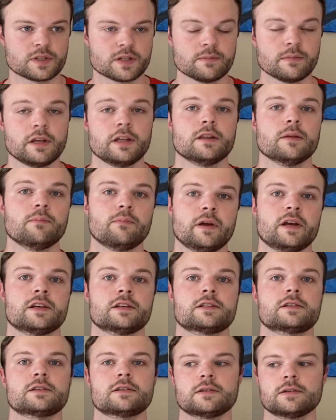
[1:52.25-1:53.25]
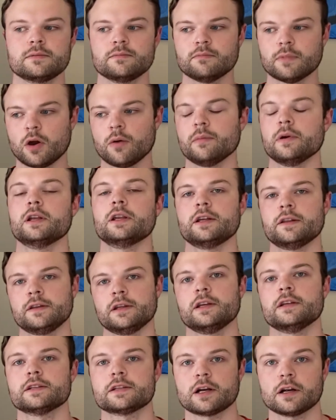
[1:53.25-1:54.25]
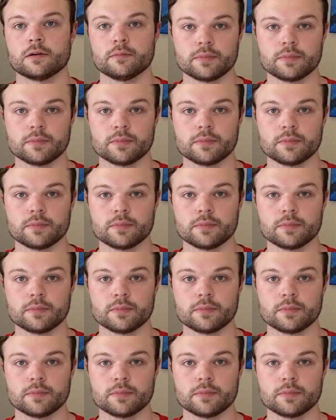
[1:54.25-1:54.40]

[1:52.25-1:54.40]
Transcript: to me, the best moment in the entire